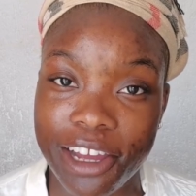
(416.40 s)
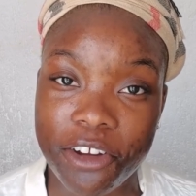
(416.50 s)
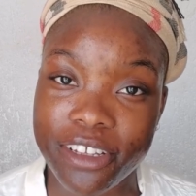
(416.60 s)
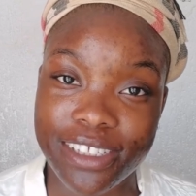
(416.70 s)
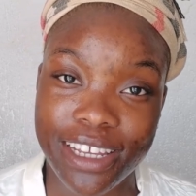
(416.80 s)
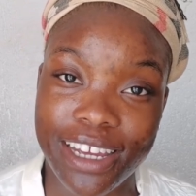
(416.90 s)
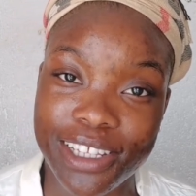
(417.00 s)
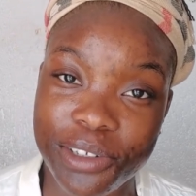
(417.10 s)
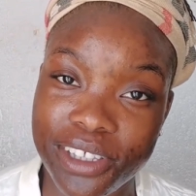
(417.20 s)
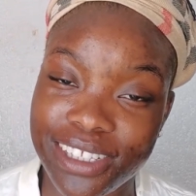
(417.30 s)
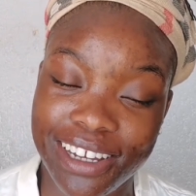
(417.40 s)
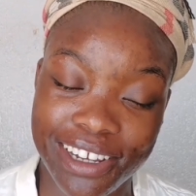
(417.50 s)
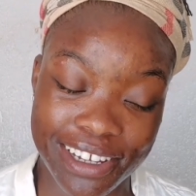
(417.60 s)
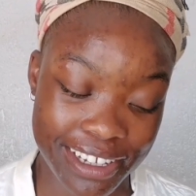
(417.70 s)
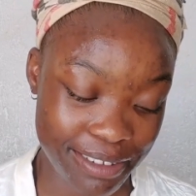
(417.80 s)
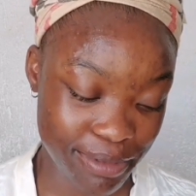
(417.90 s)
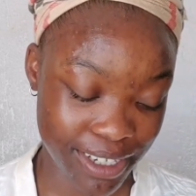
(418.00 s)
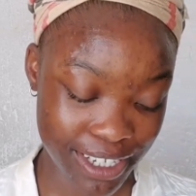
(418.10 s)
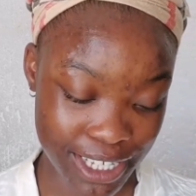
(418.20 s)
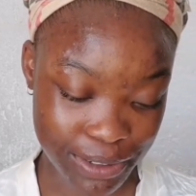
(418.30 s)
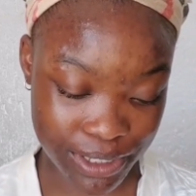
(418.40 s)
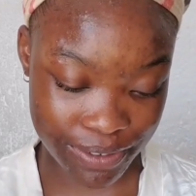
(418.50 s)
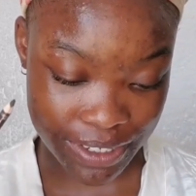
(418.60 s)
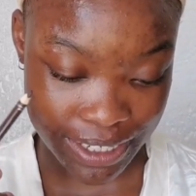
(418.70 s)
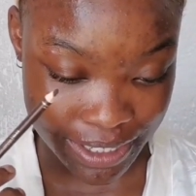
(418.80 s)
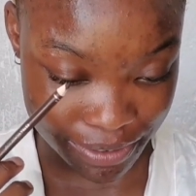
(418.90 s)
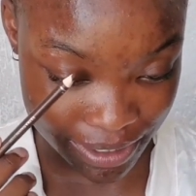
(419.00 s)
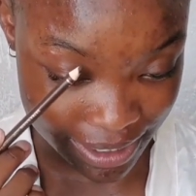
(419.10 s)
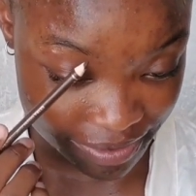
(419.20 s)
eye contact all the time. You'll survive.